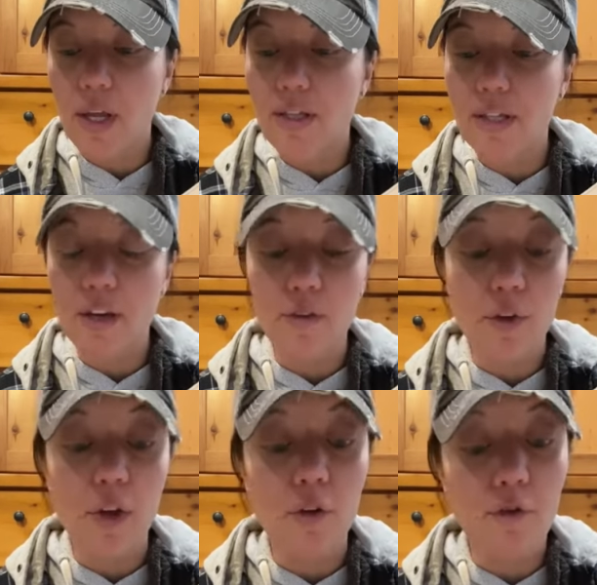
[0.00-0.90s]
Instead of
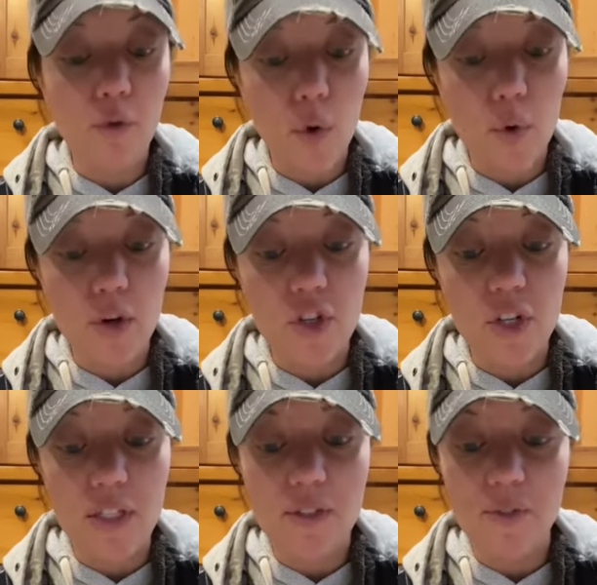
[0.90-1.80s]
looking forward,
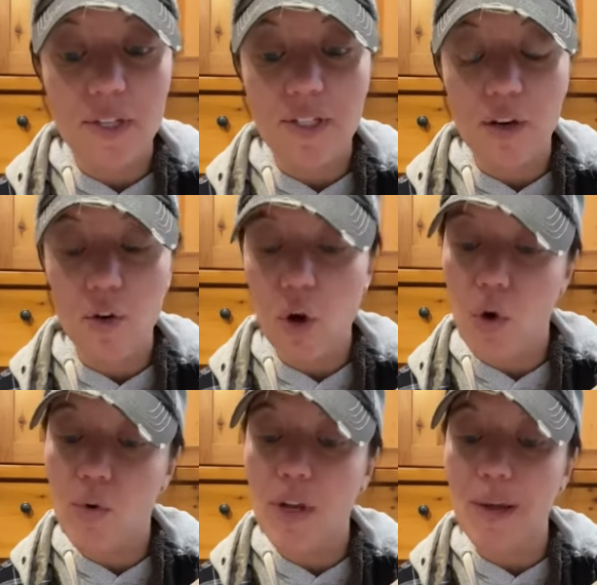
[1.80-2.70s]
she is fixed on her
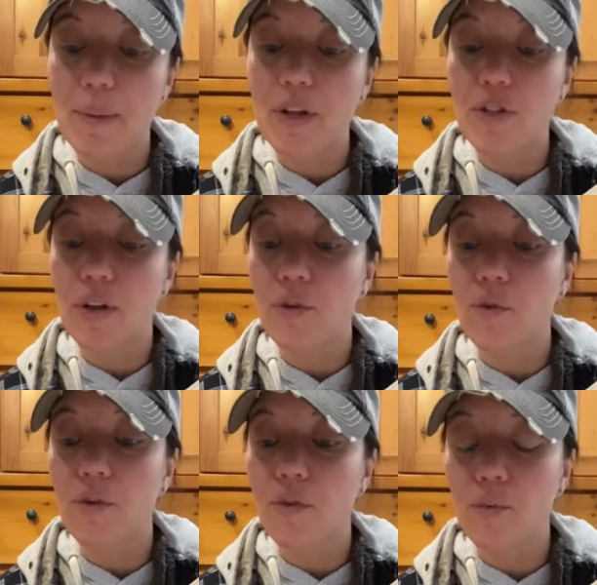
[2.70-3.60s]
own image in the
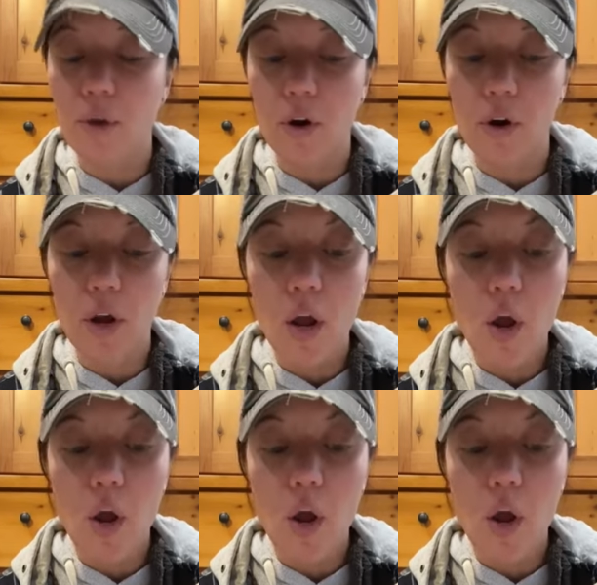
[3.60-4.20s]
rearview mirror.